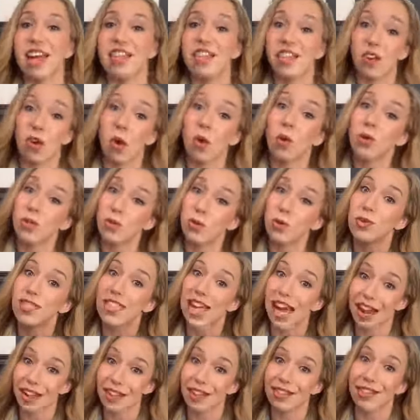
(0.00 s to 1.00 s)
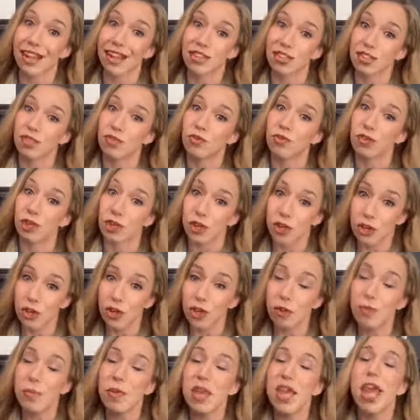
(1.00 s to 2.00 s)
and then also data collection for
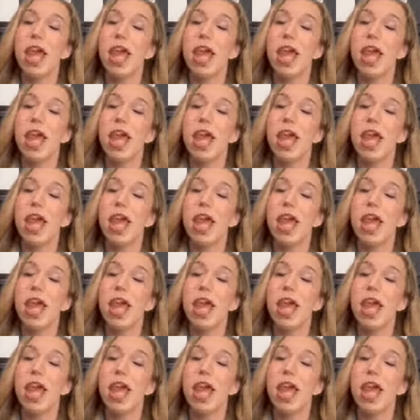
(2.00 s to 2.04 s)
you.